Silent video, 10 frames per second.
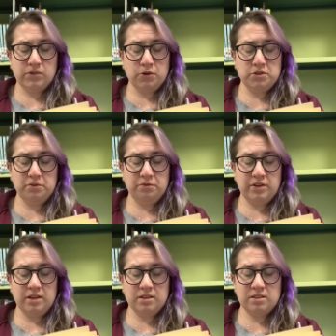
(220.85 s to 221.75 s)
Don't you
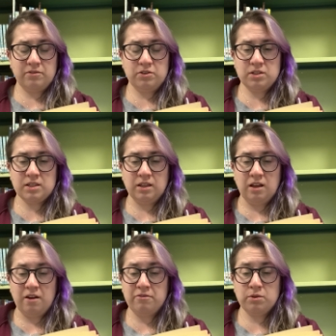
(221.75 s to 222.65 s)
feel as if you just
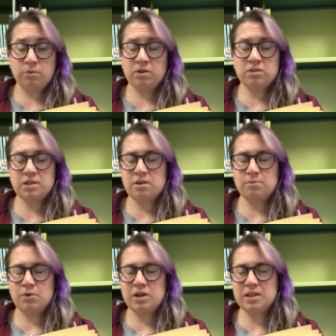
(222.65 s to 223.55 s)
loved the world on a
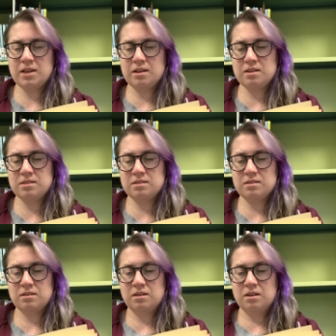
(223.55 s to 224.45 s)
morning like
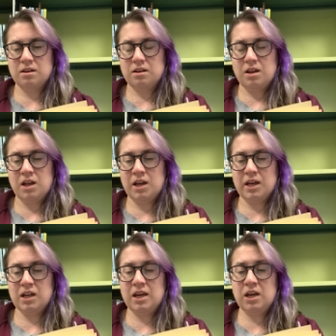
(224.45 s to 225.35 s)
this? and I
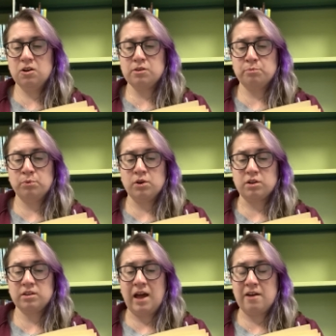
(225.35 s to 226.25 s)
can hear the brook
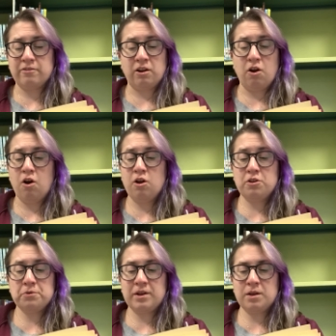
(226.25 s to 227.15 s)
laughing all
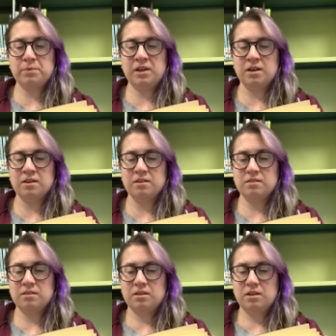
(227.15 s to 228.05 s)
the way up here.
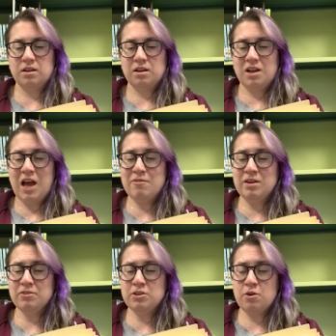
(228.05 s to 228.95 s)
Have
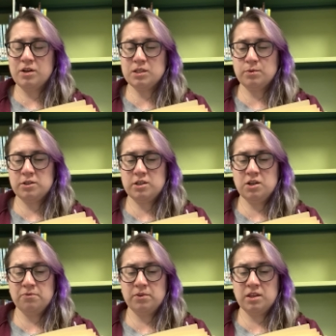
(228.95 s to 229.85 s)
you ever noticed what
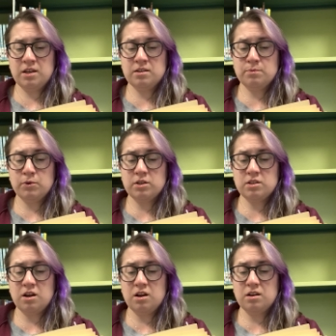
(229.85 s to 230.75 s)
cheerful things
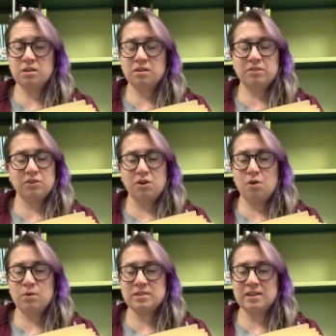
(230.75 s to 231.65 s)
brooks are? They're
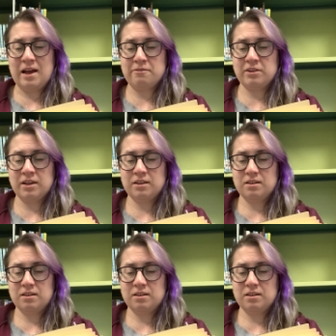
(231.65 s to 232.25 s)
always laughing.